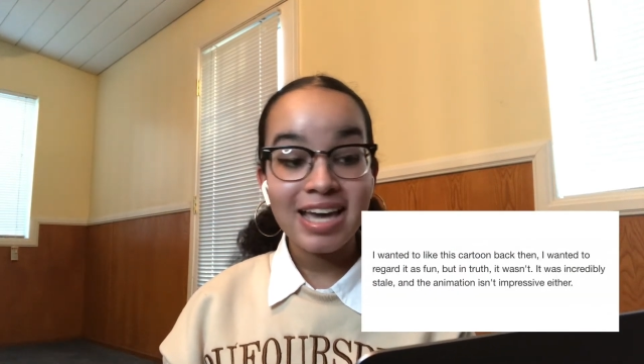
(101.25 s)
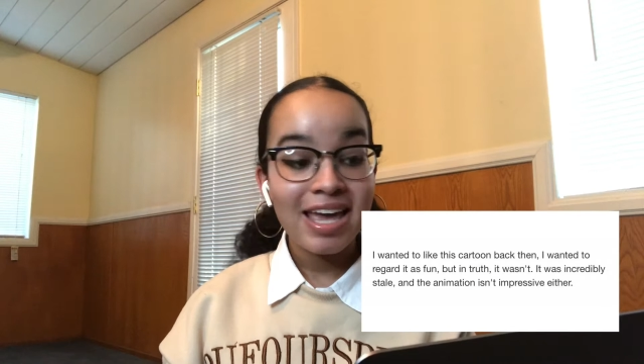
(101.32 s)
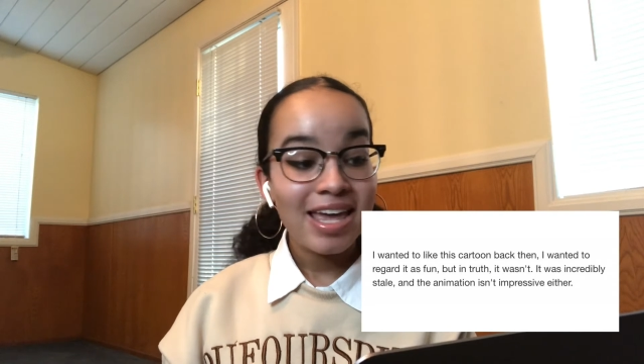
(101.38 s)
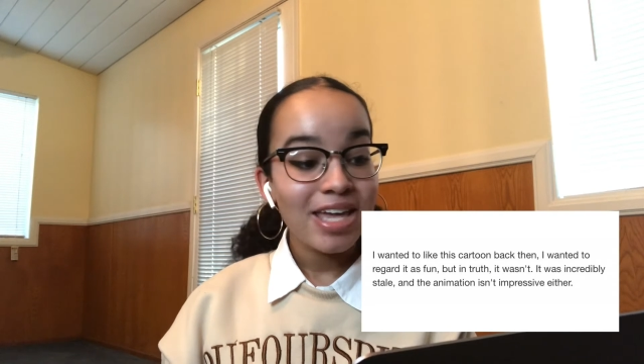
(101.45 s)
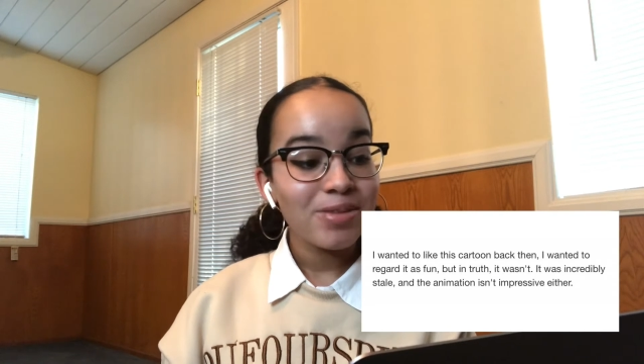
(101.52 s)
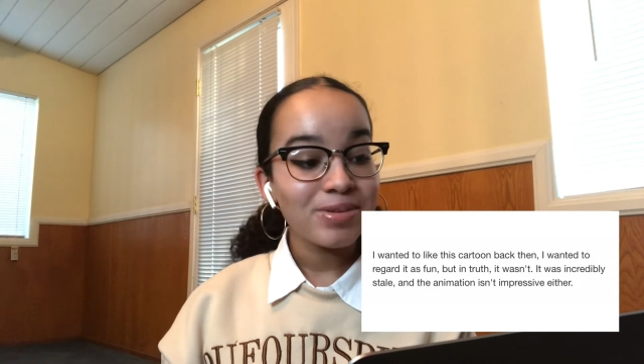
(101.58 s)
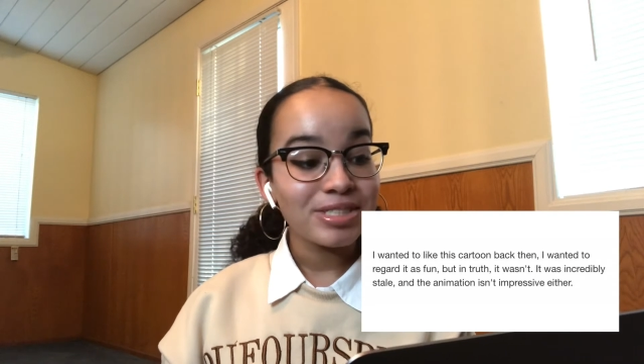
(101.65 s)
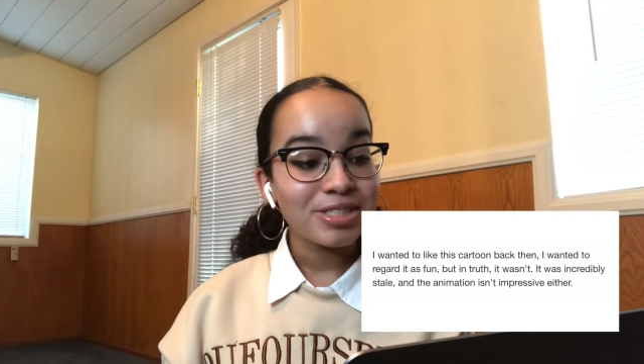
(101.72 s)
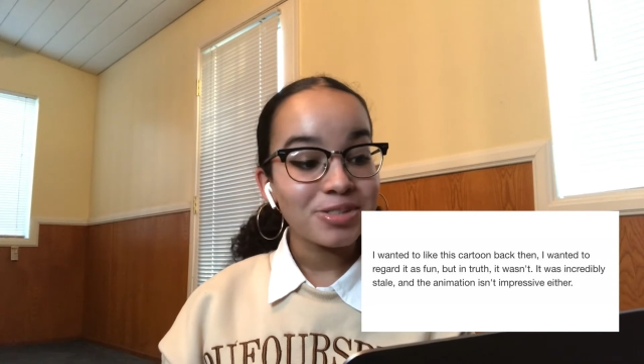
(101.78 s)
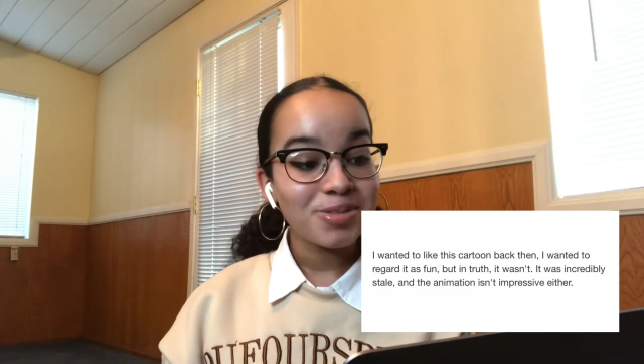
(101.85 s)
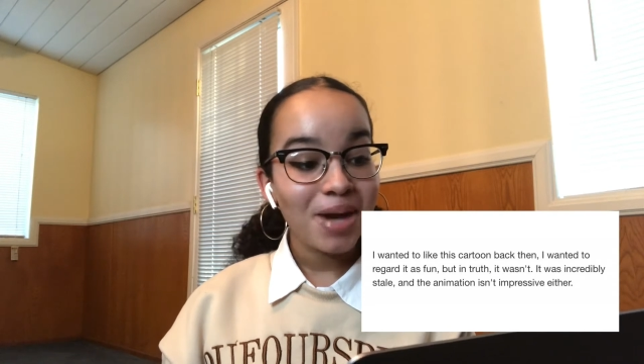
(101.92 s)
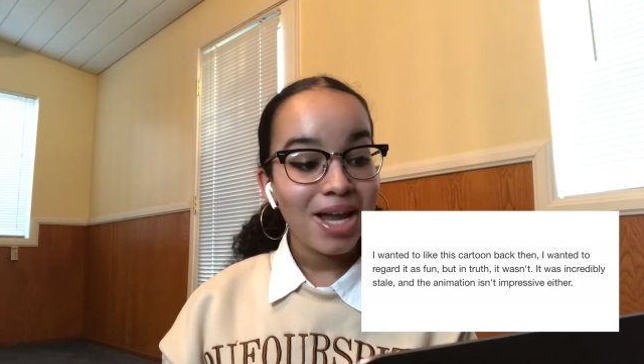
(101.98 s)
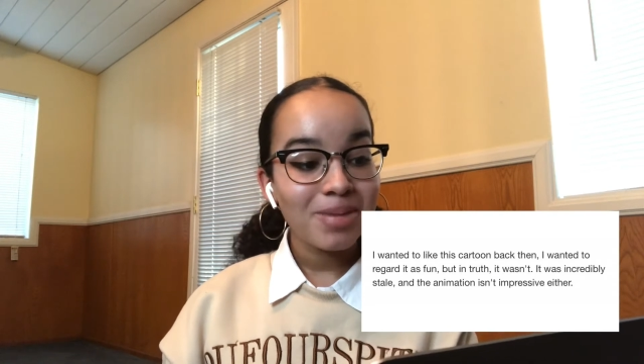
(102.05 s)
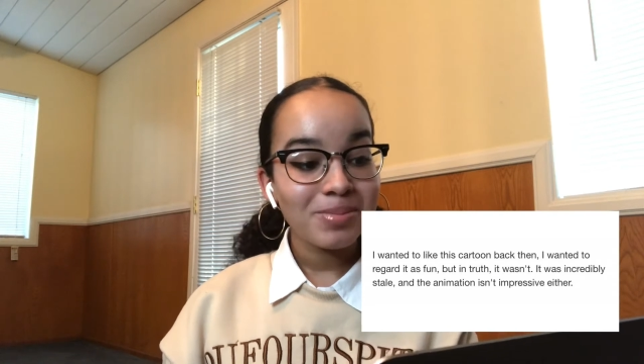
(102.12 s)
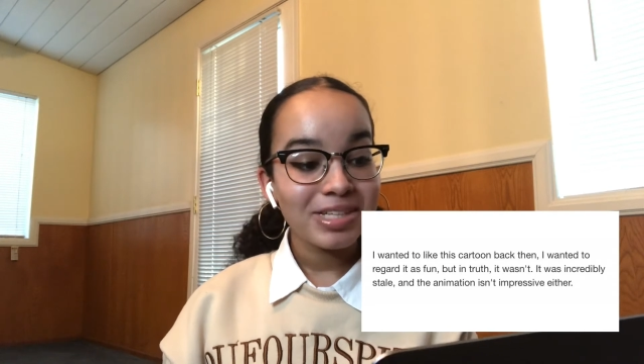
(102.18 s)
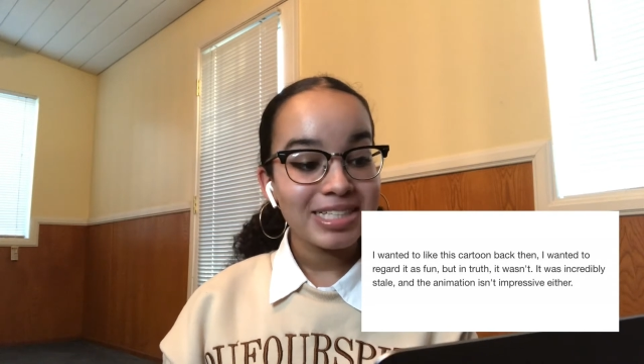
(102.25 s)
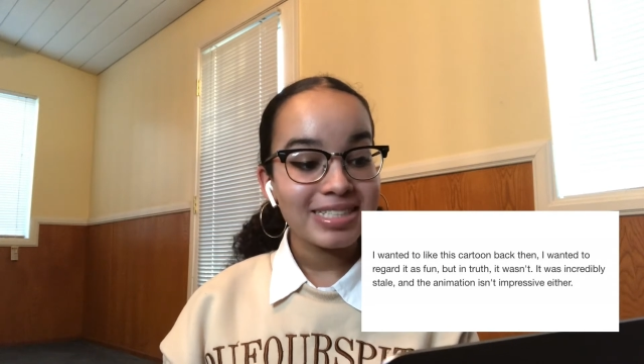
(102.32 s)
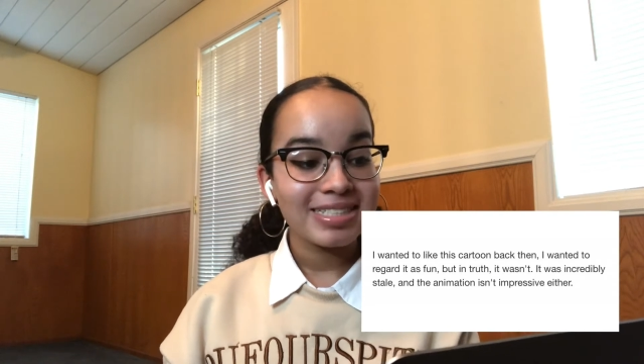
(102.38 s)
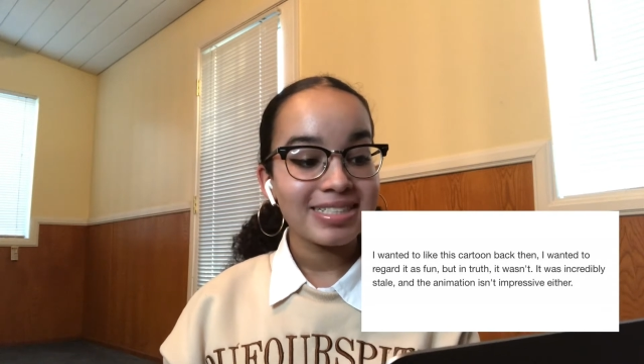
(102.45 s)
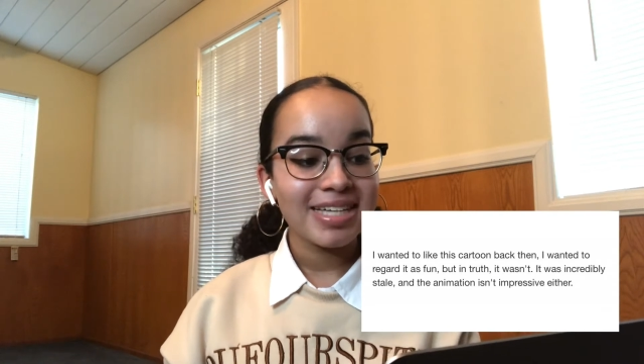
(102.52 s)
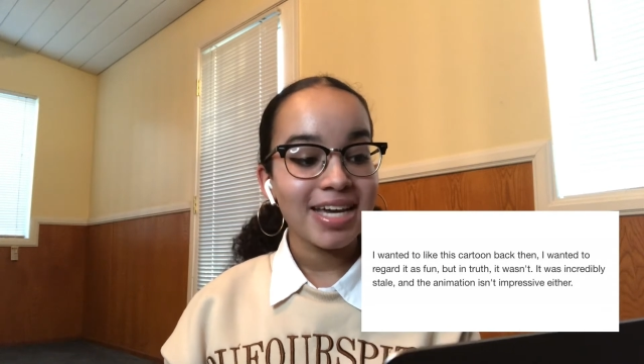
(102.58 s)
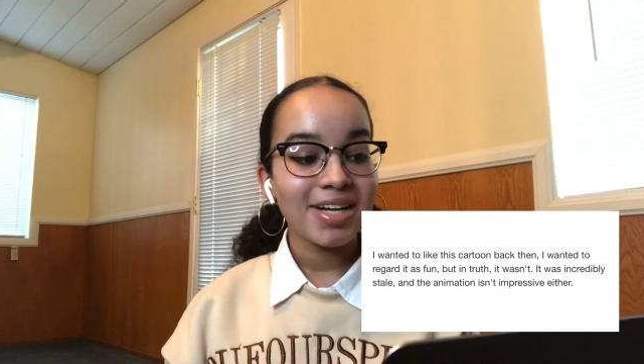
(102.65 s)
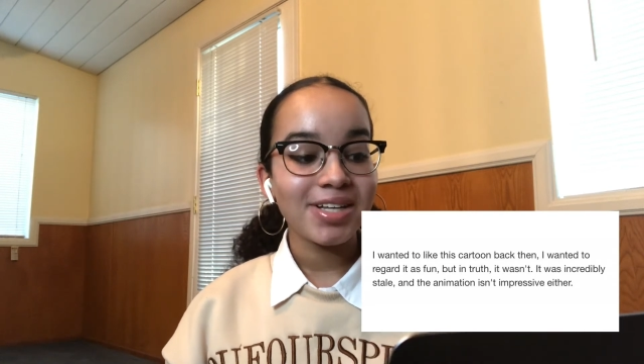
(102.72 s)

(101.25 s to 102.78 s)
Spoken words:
It was incredibly stale,